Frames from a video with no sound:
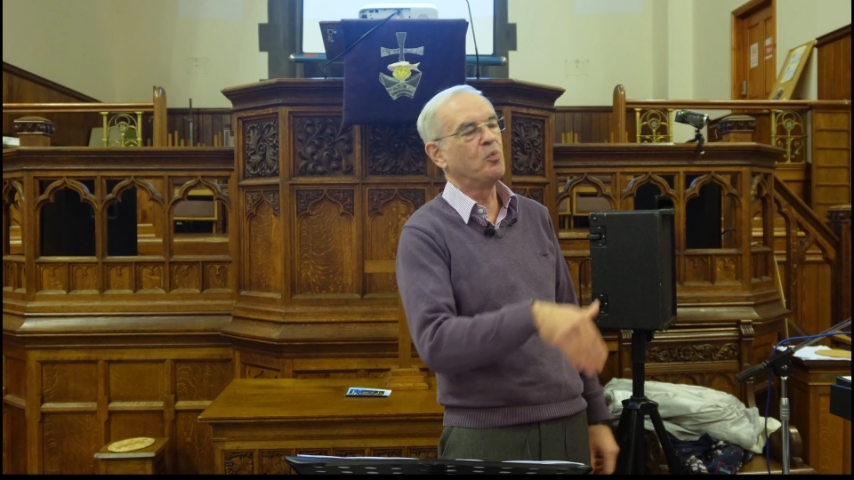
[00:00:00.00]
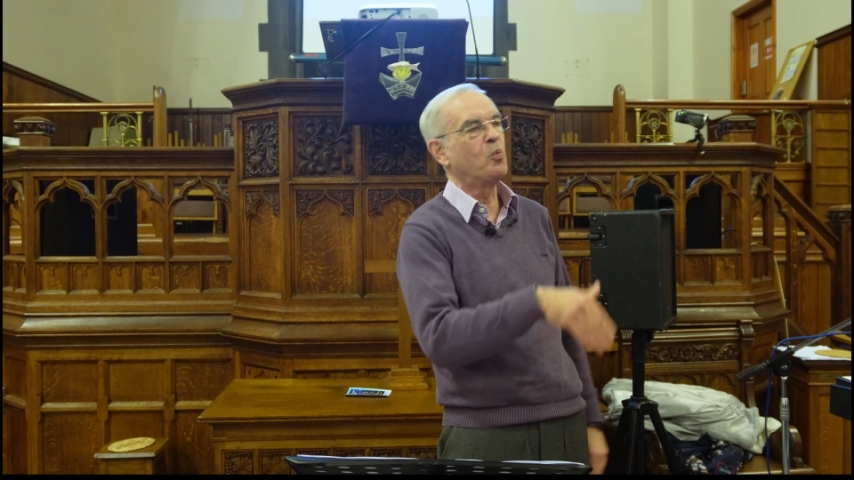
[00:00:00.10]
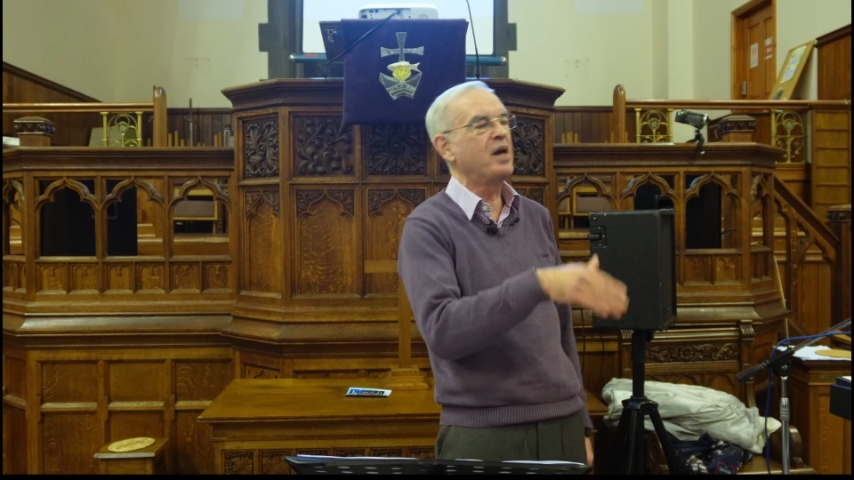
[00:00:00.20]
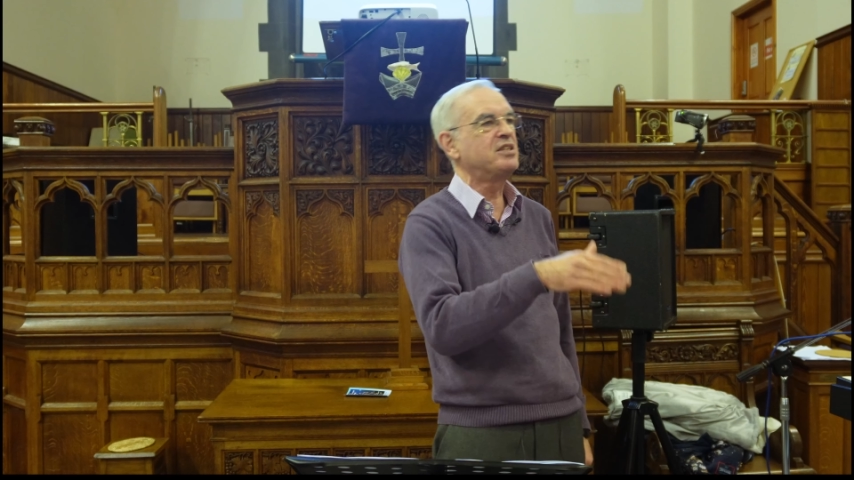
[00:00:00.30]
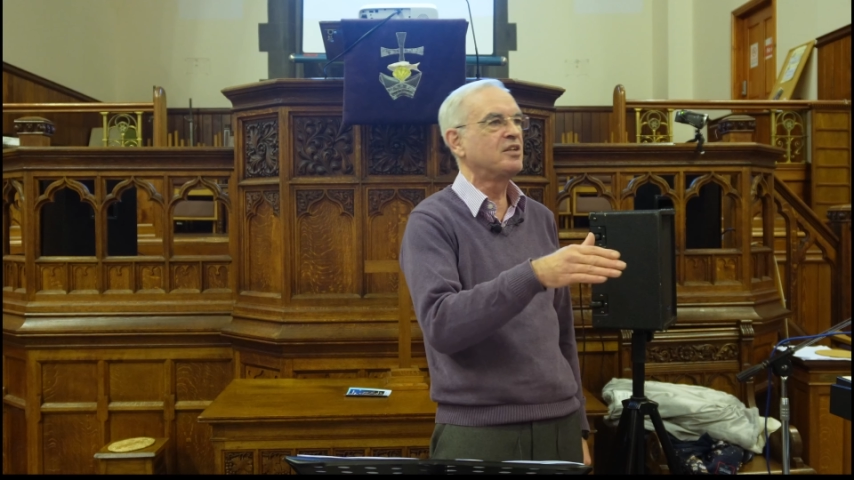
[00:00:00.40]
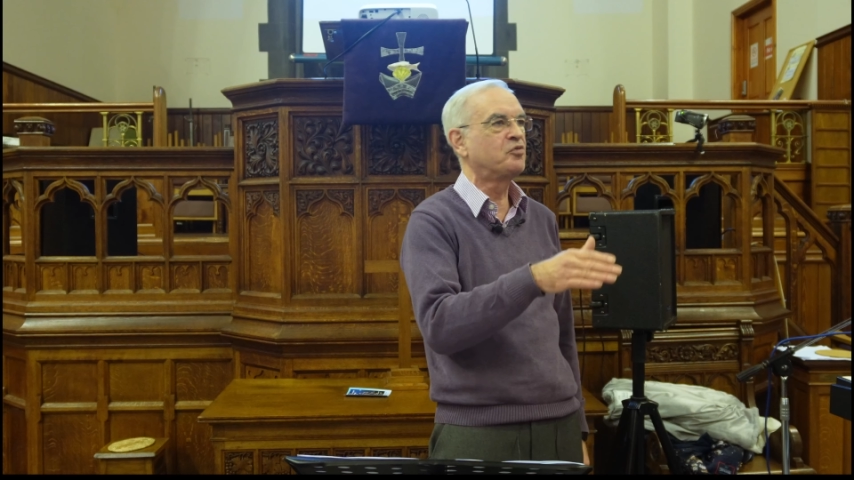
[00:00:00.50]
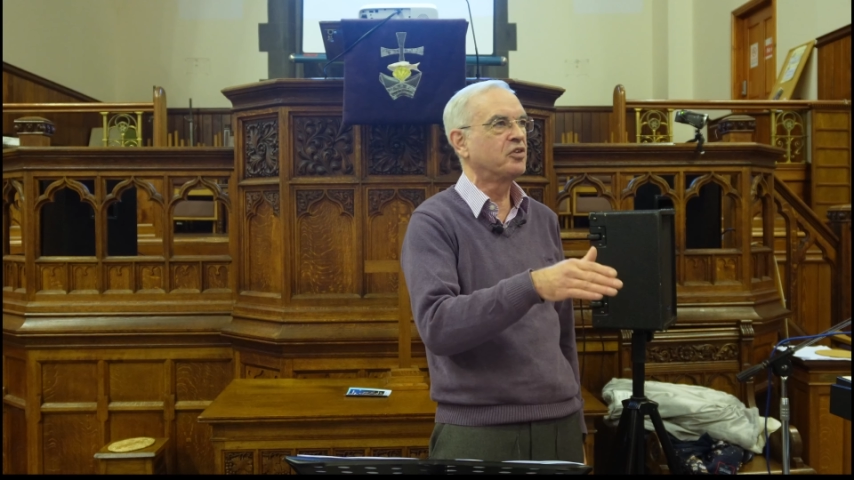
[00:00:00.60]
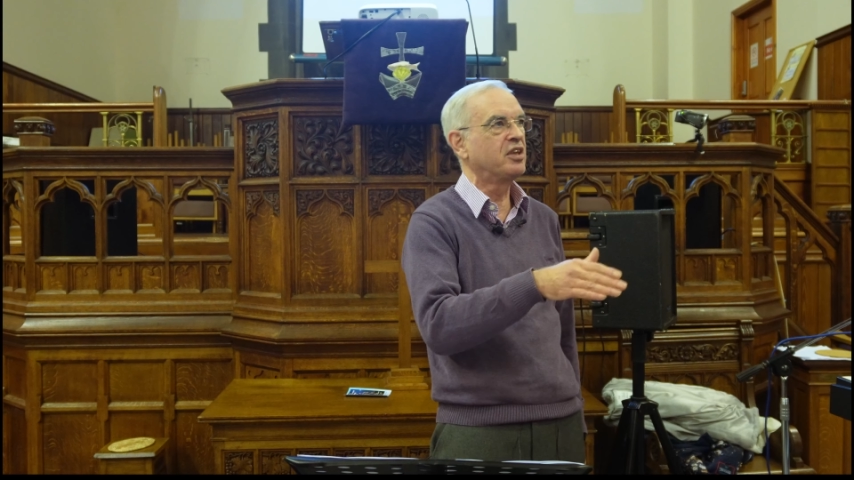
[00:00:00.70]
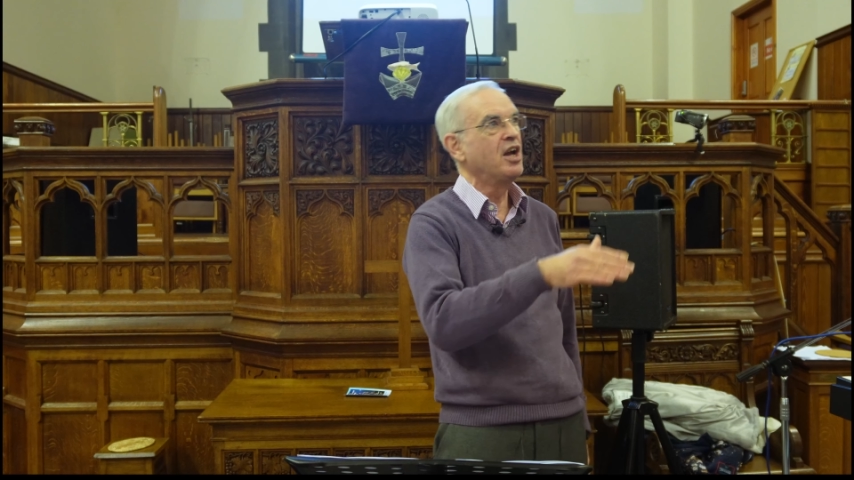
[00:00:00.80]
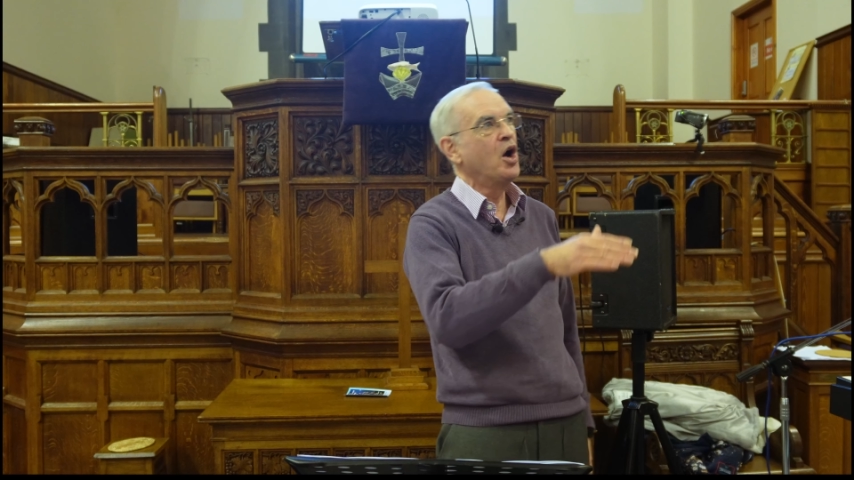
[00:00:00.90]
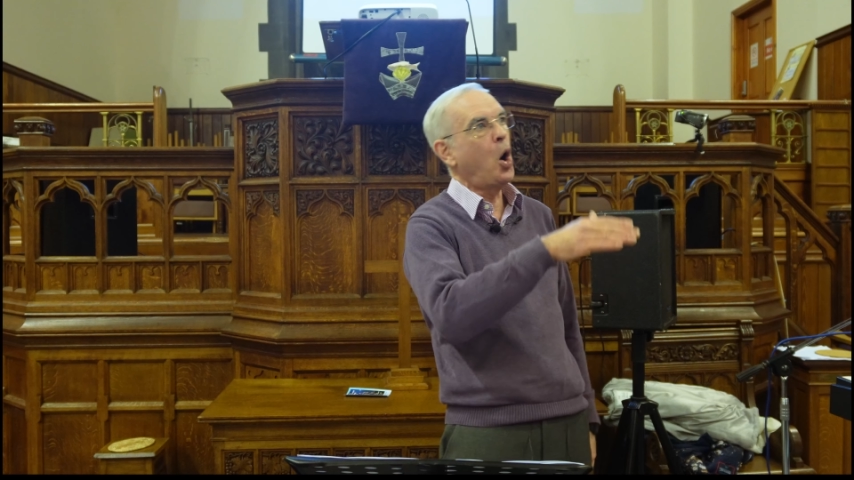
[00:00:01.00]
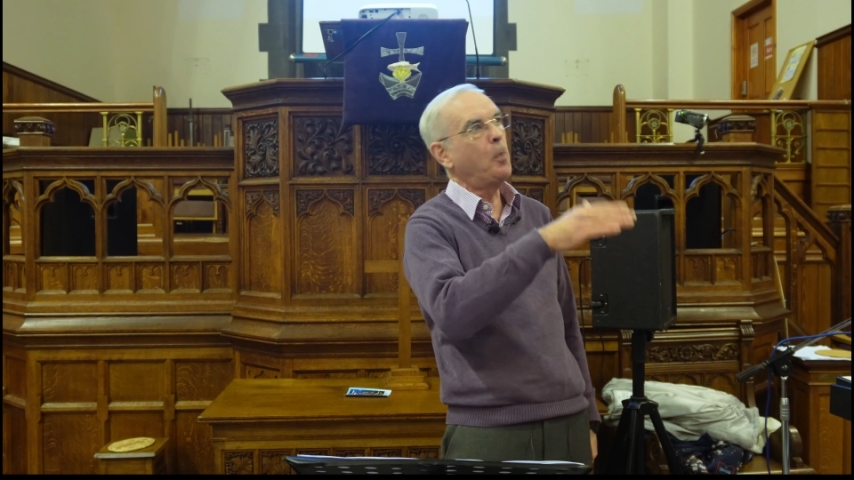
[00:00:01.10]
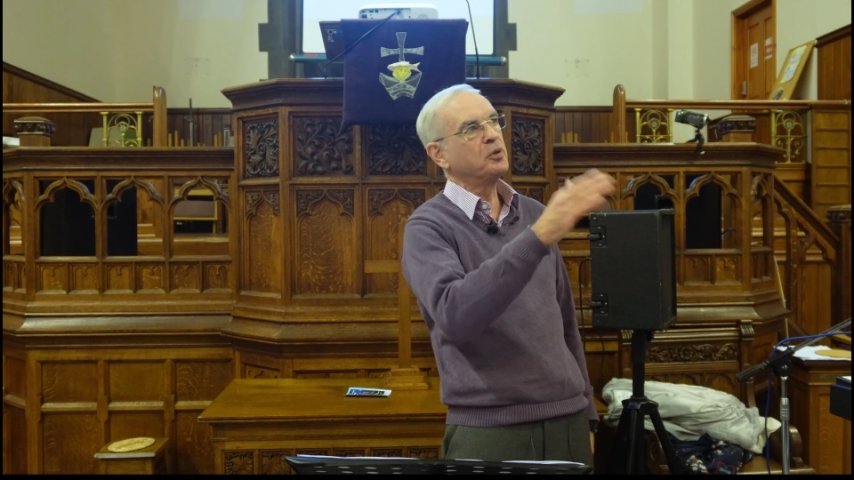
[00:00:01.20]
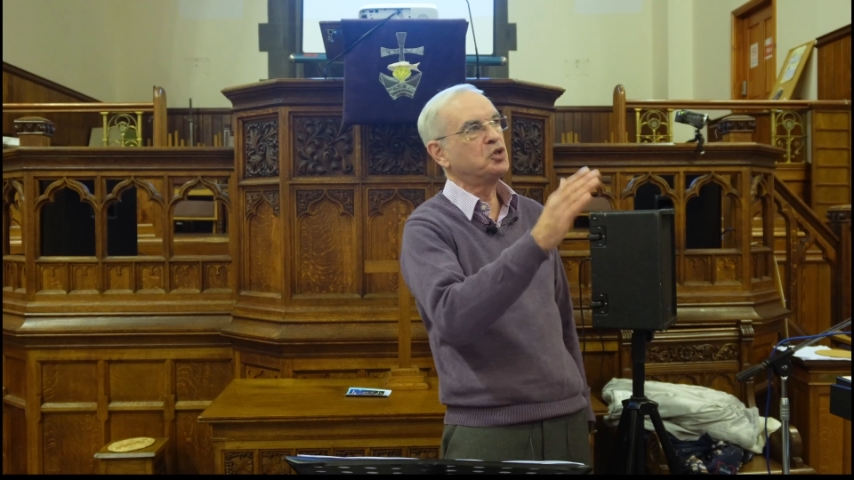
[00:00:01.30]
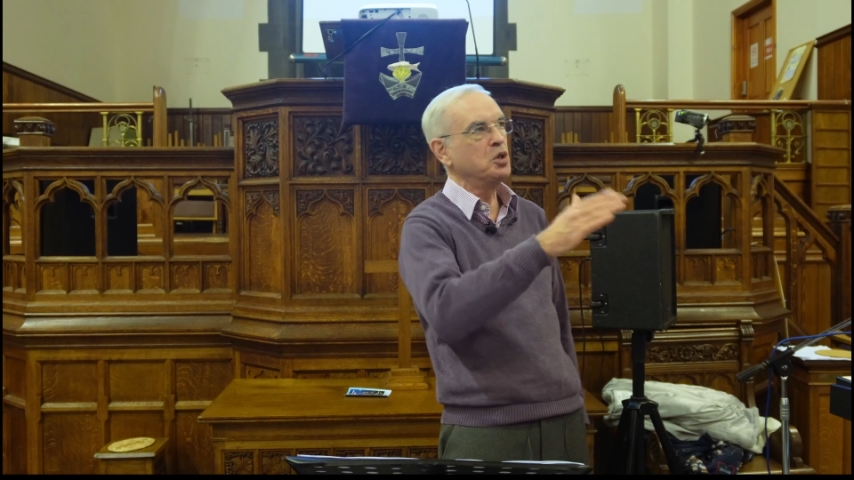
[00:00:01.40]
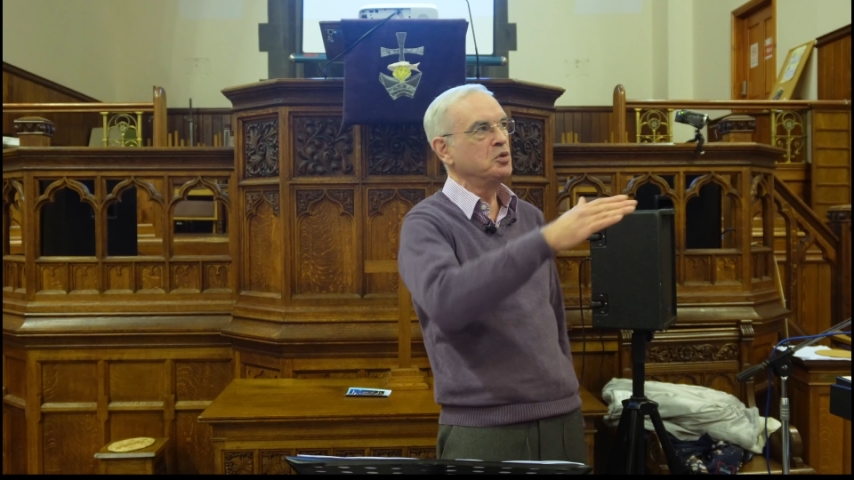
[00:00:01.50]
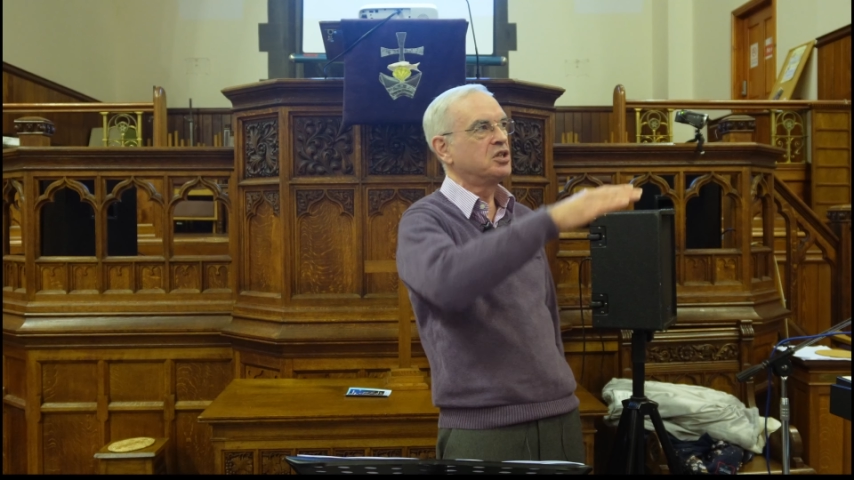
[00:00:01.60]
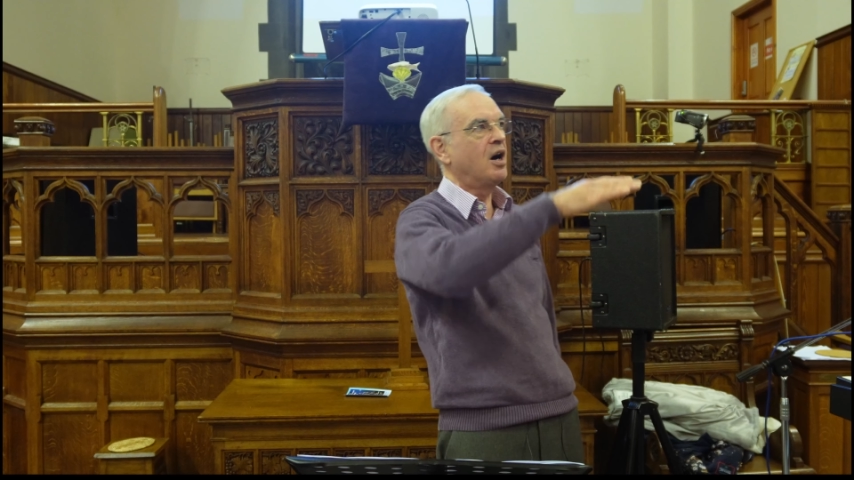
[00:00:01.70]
waited for the opportune